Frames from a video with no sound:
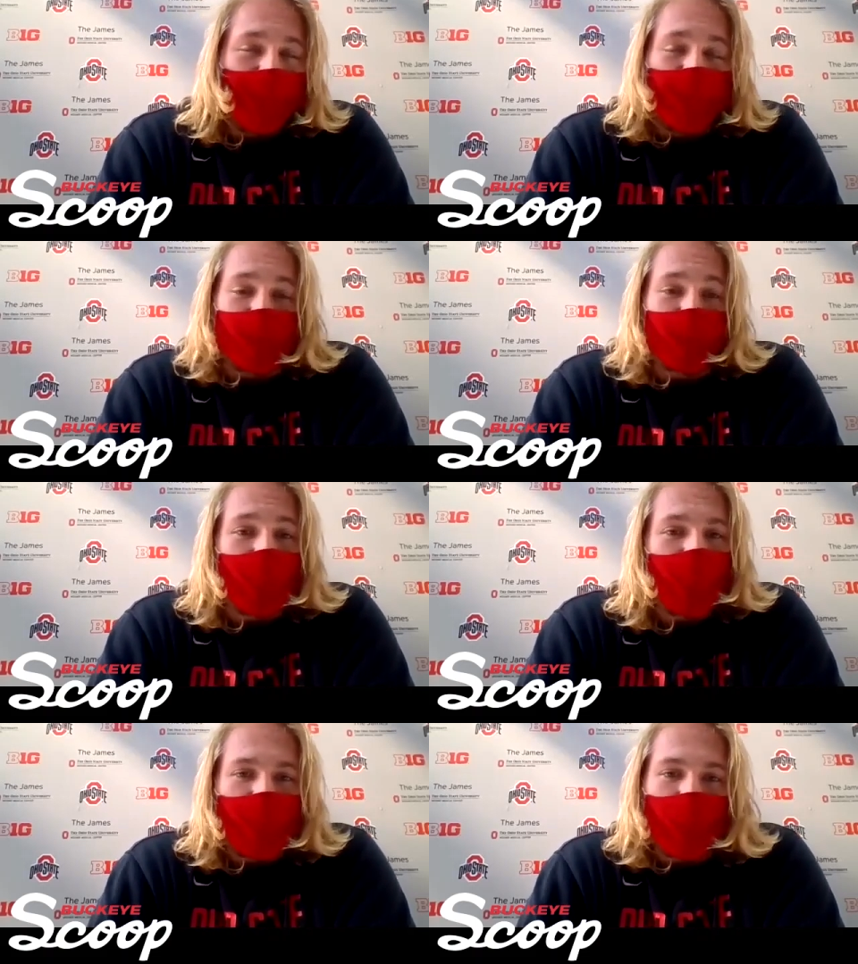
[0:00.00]
there's
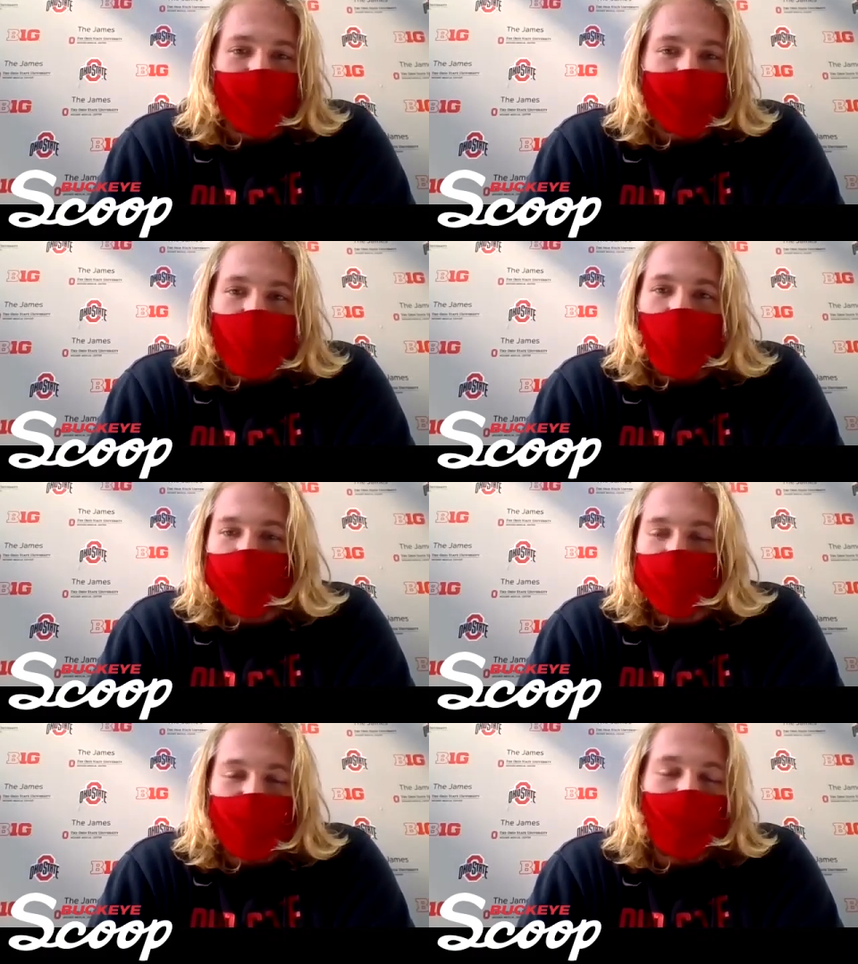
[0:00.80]
really there was
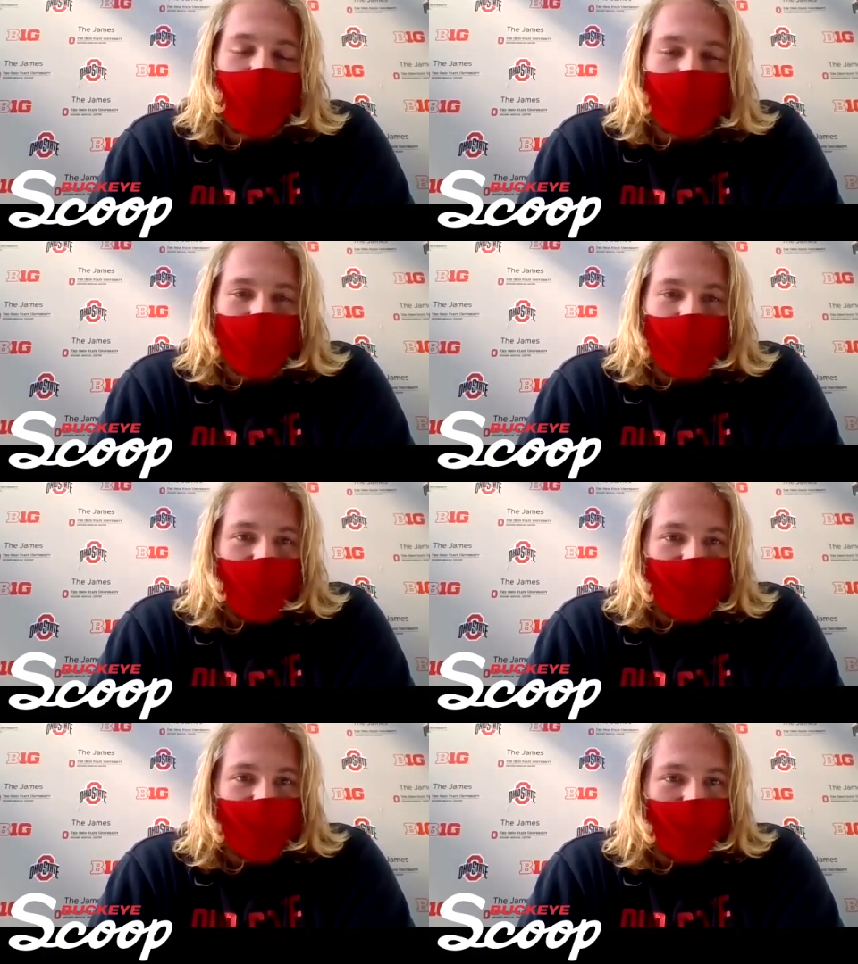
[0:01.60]
no two better
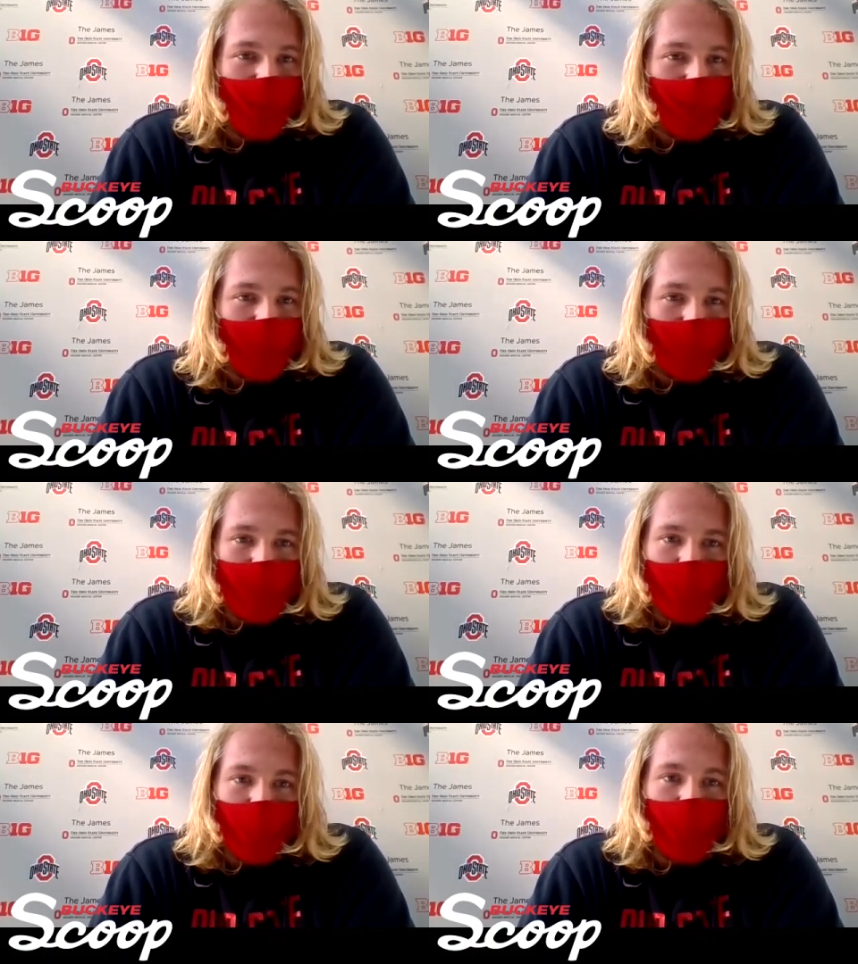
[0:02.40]
guys to learn from
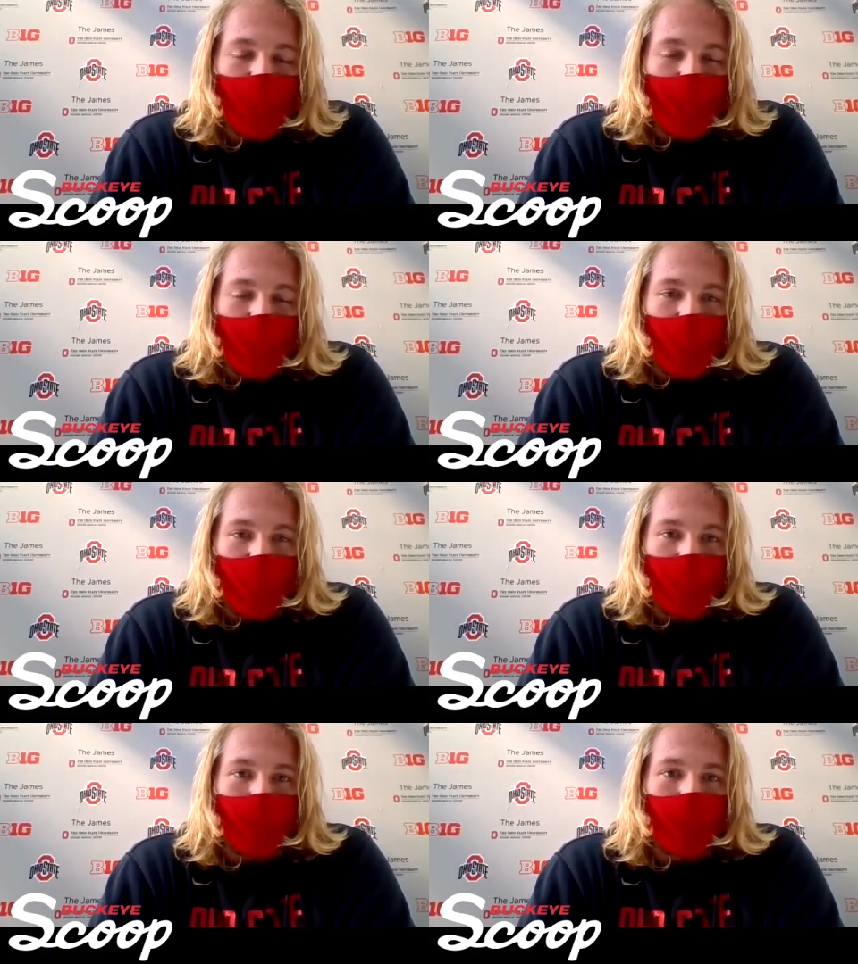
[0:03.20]
than
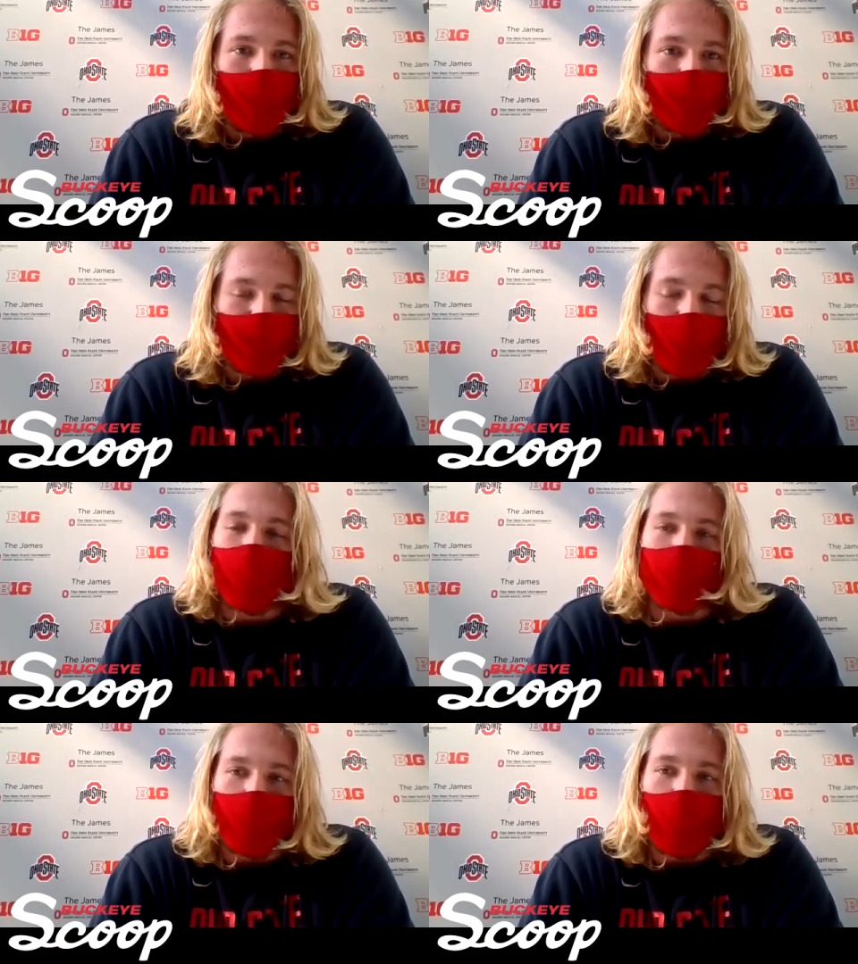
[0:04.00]
um,
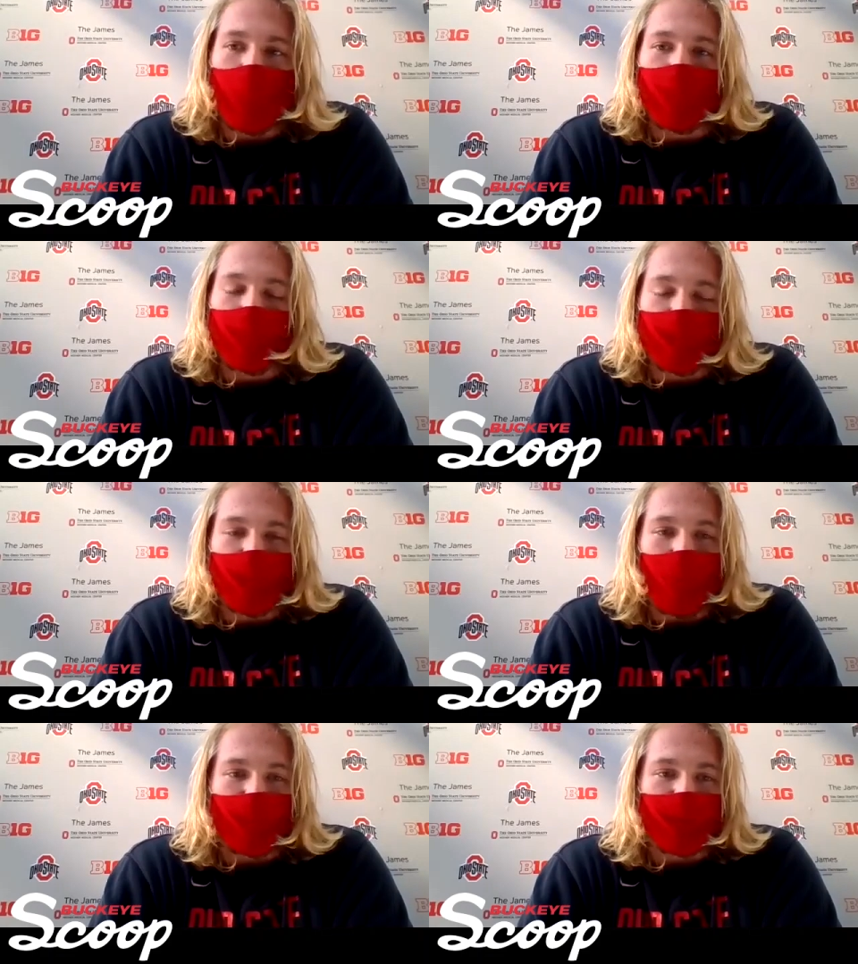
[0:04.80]
Jonah and Wyatt, and
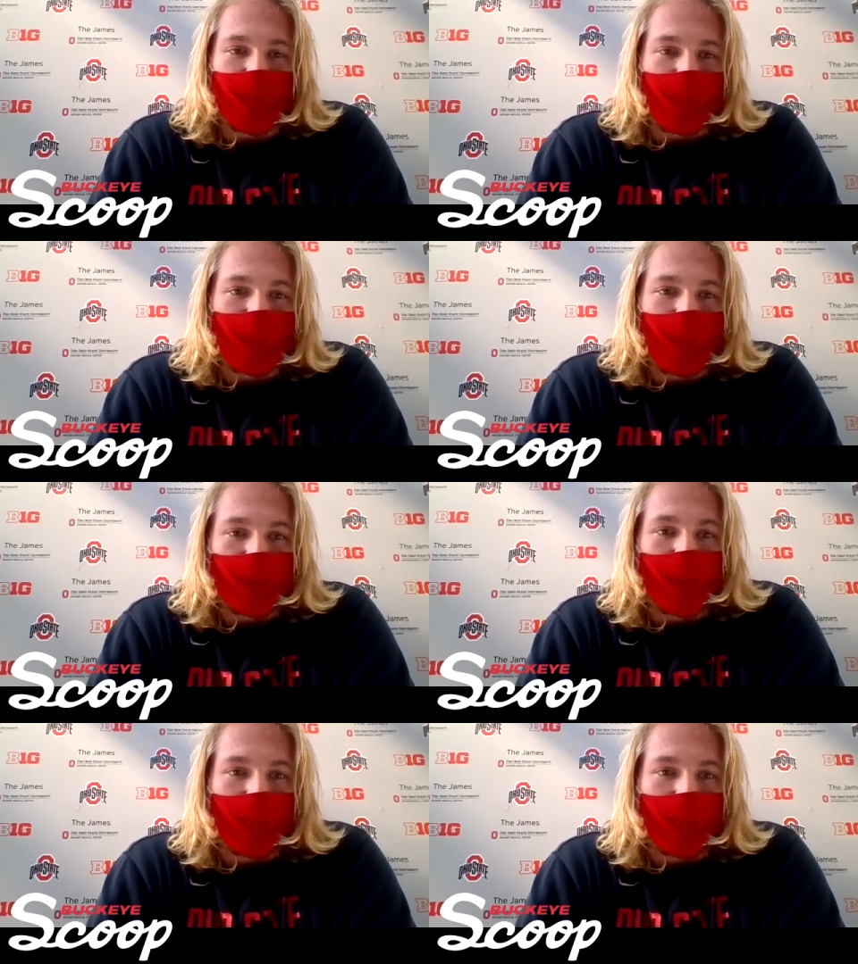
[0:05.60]
so I was really grateful